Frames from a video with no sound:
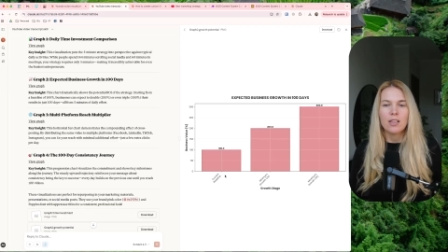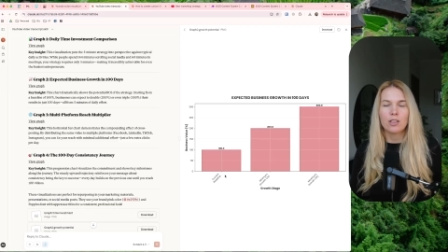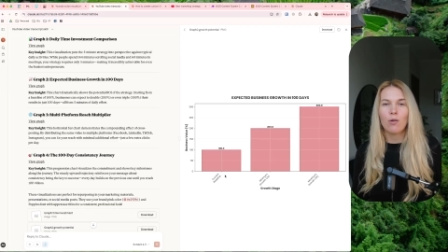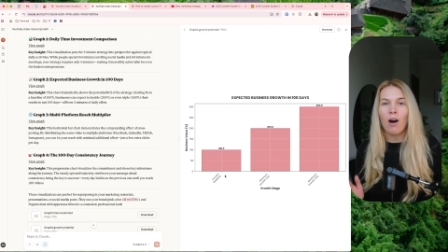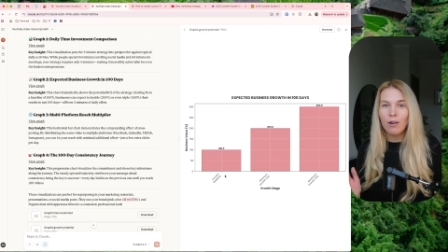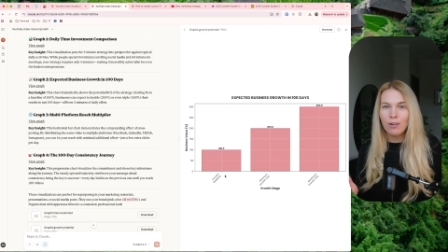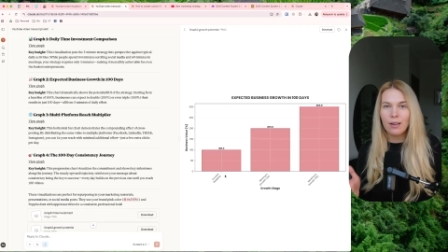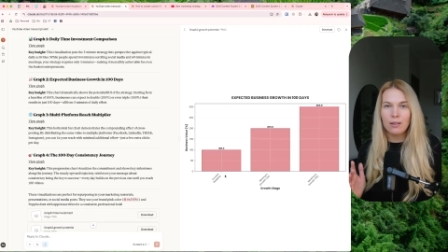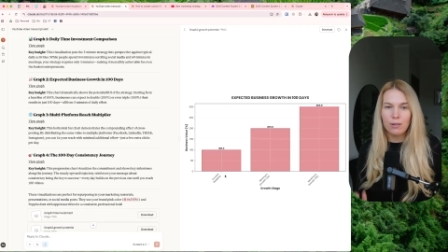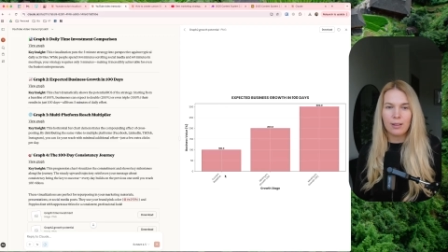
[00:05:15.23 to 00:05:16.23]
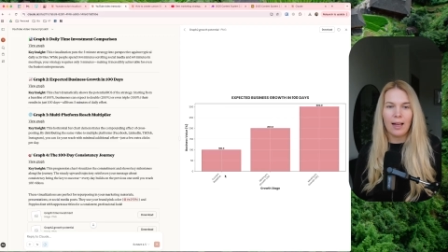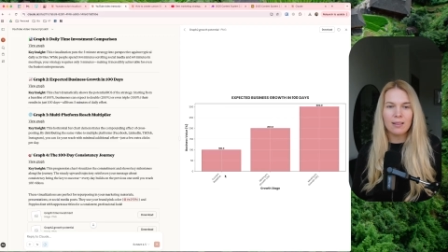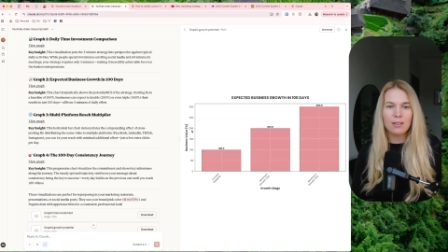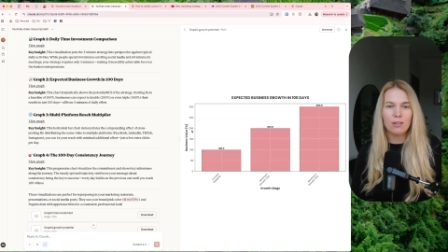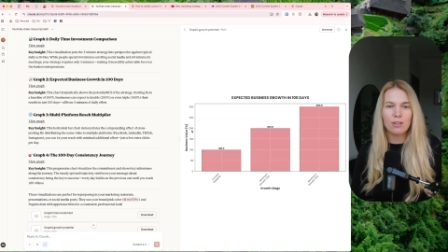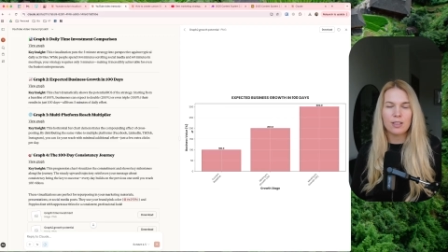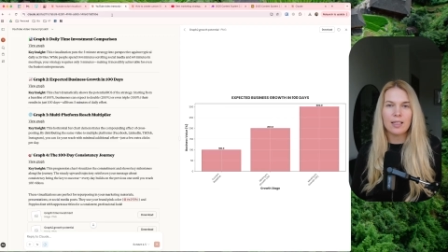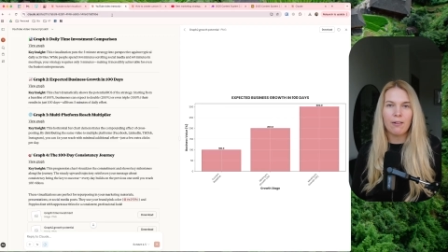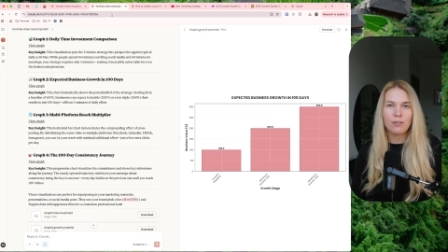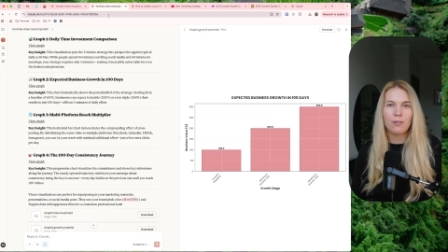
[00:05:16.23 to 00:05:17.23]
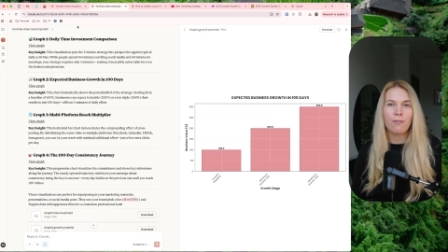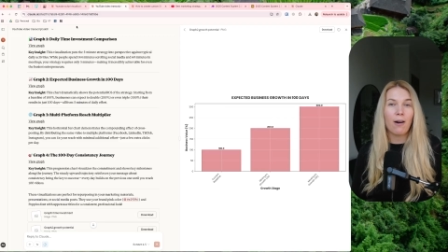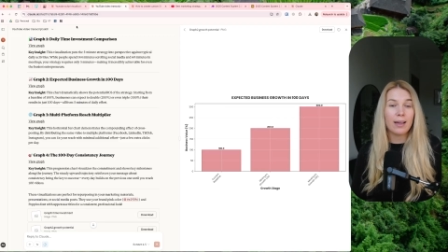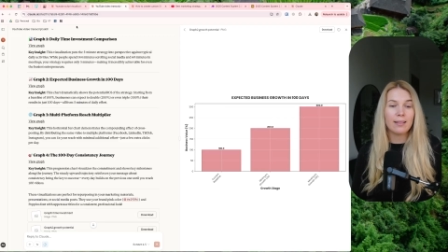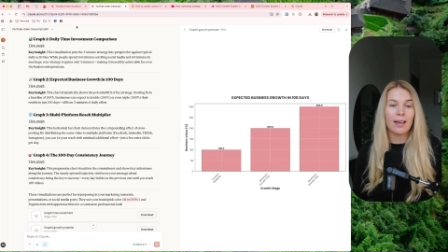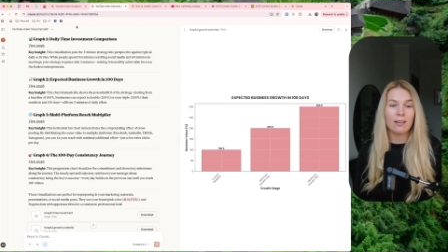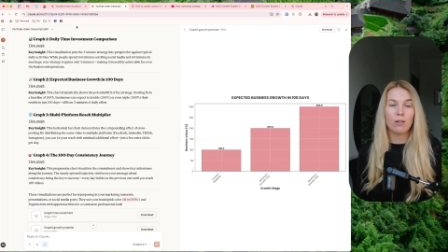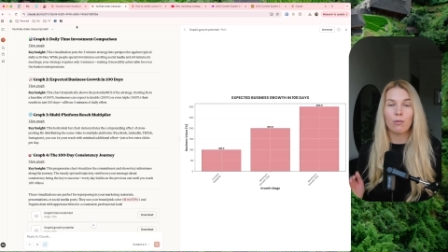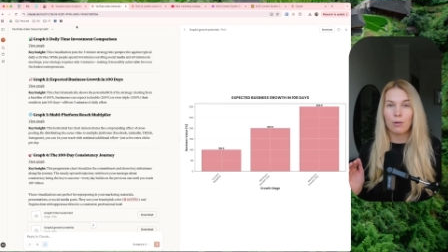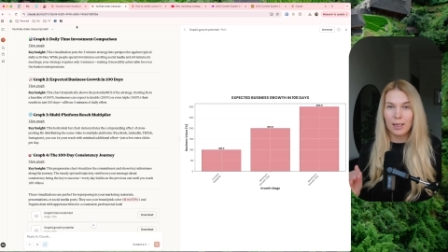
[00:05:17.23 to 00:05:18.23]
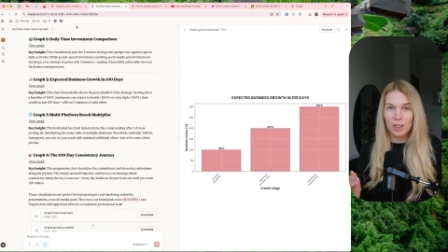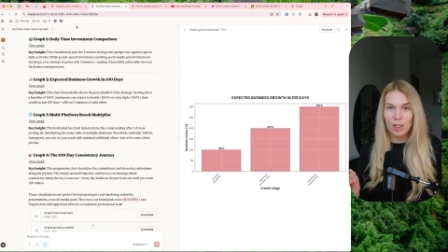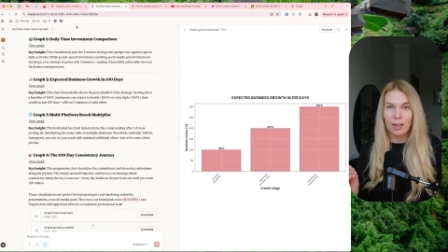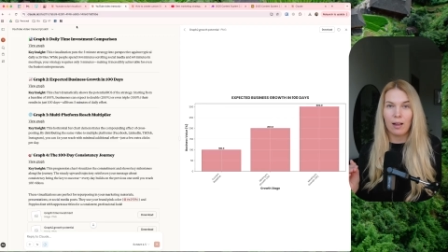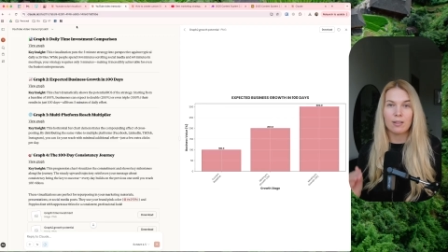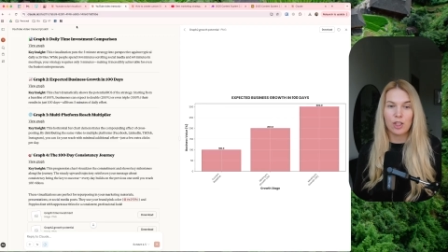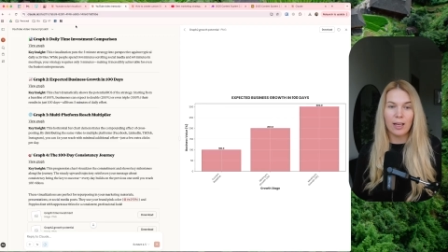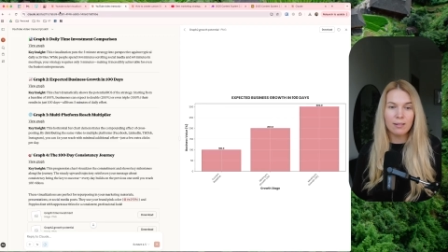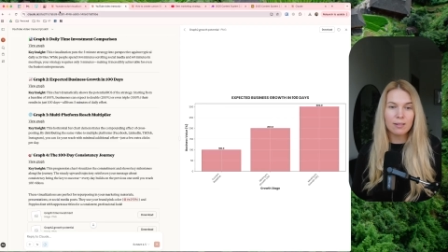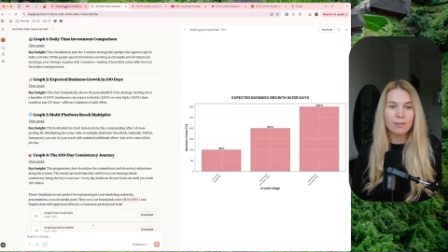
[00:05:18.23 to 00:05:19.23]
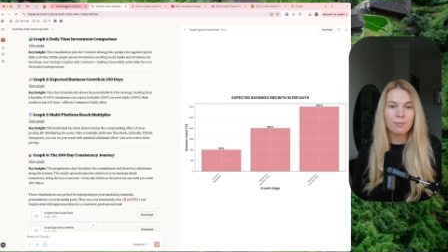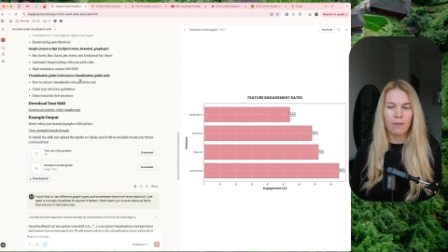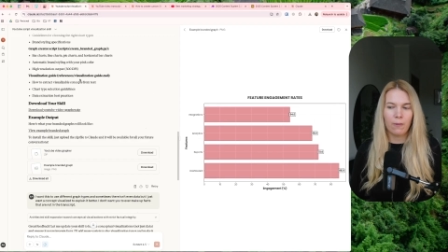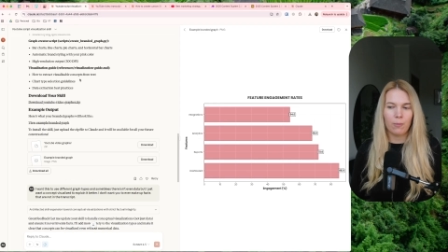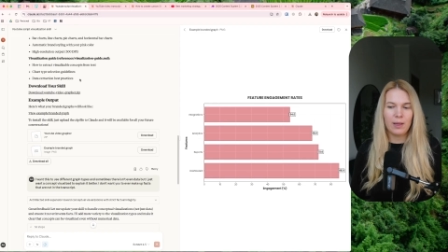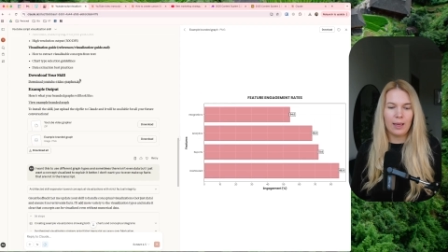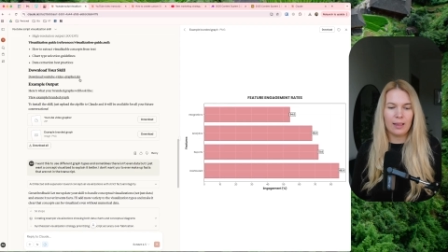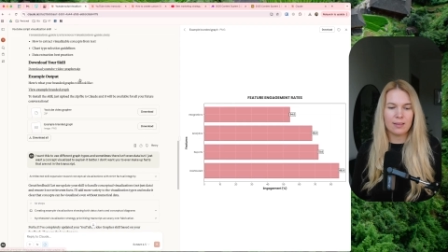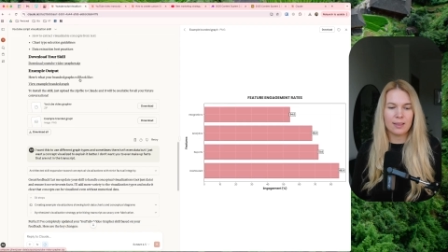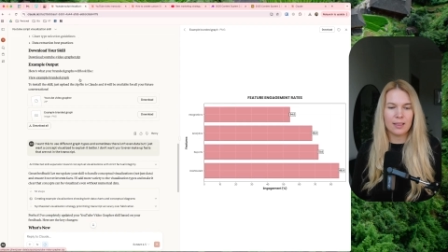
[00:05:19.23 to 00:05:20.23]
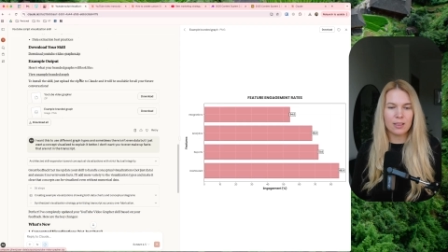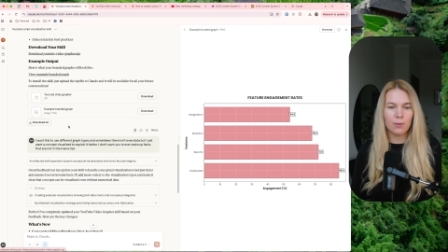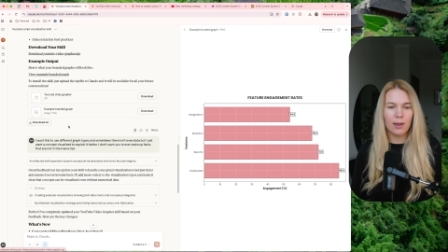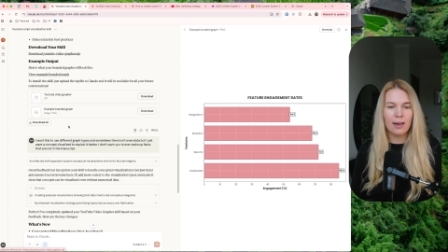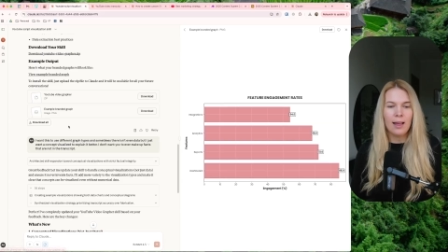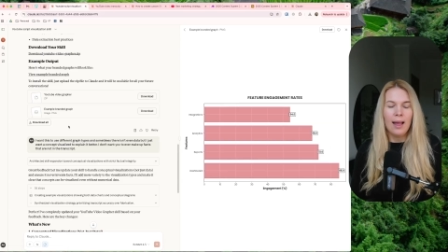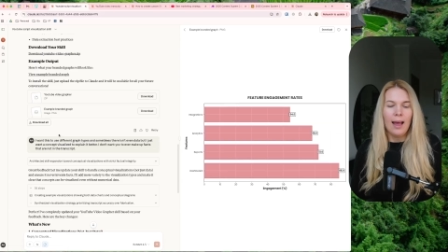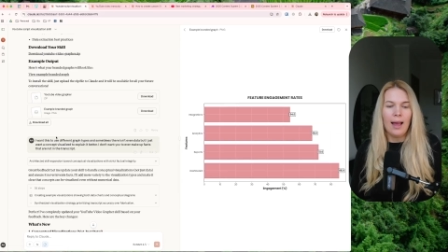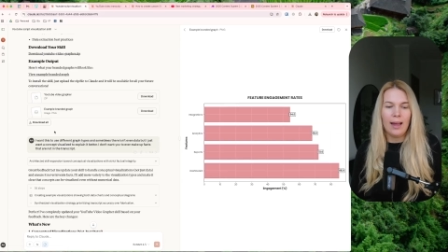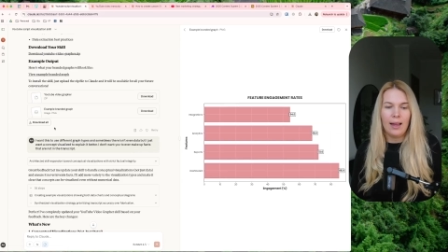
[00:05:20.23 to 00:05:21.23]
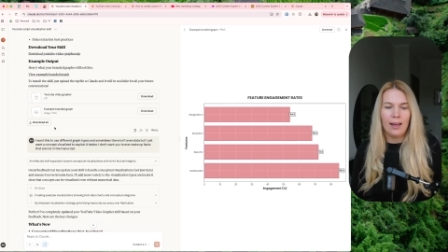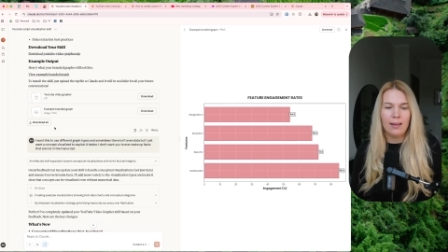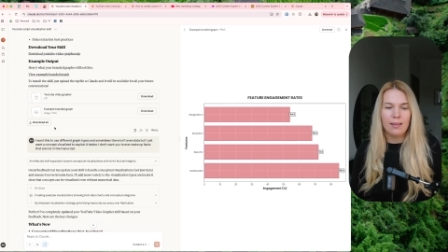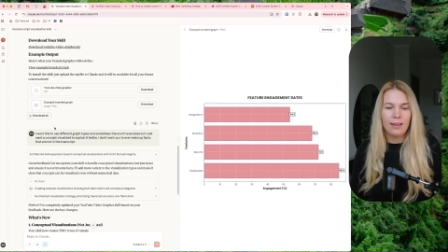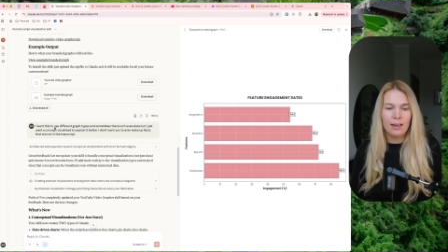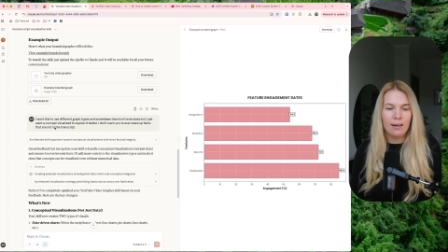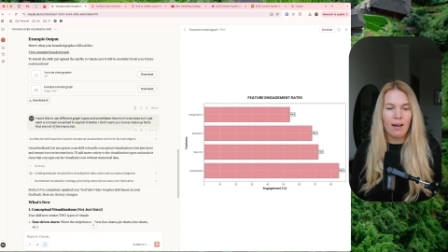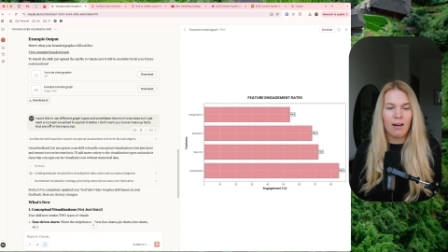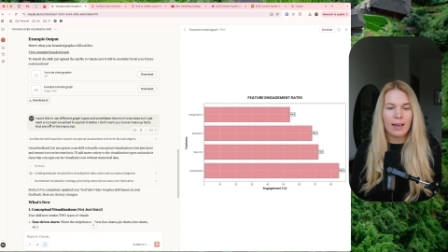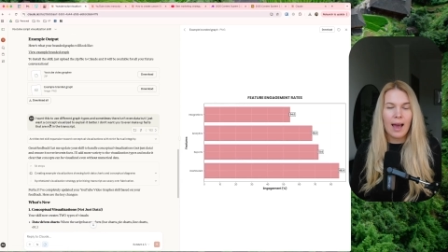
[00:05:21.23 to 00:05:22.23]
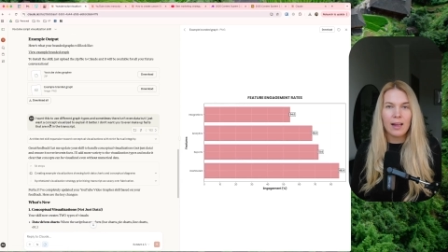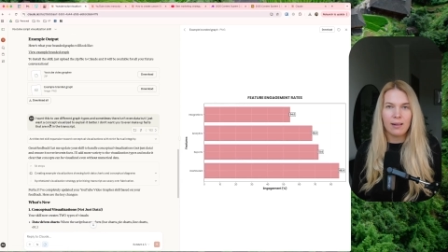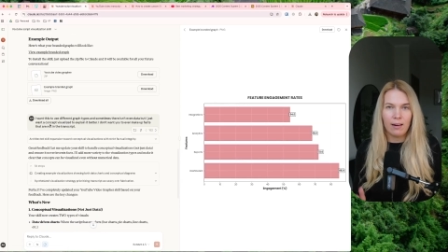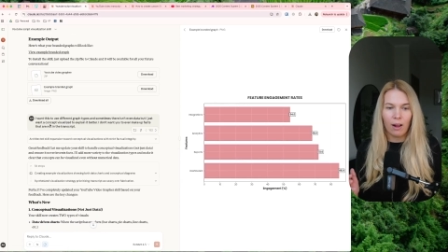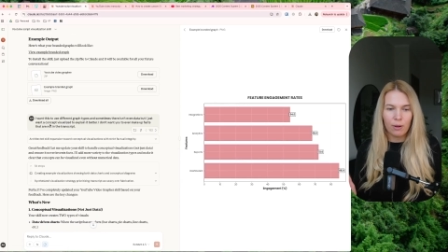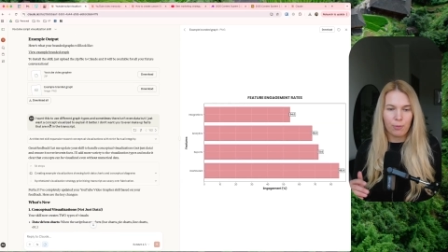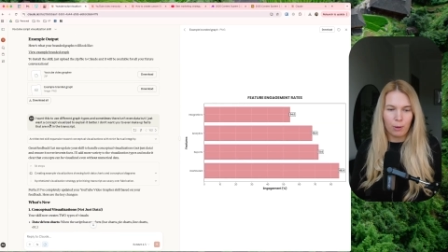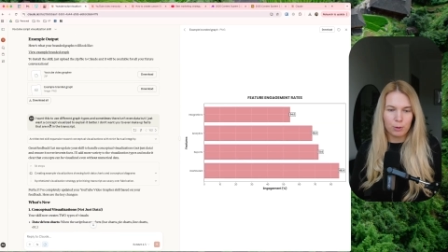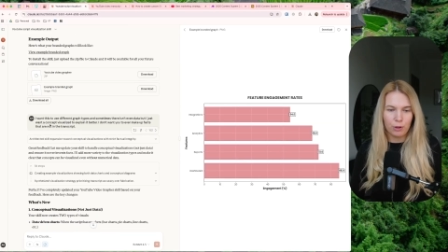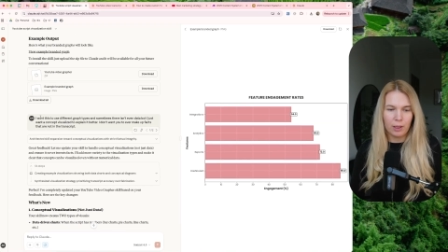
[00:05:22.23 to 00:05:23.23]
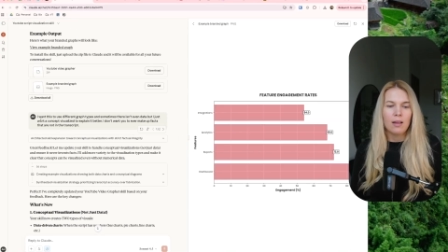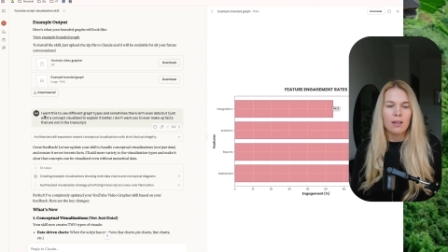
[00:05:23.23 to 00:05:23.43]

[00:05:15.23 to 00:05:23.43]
So how you can do that, you just have to find that original chat for me, it's this one. And then I added another prompt to it.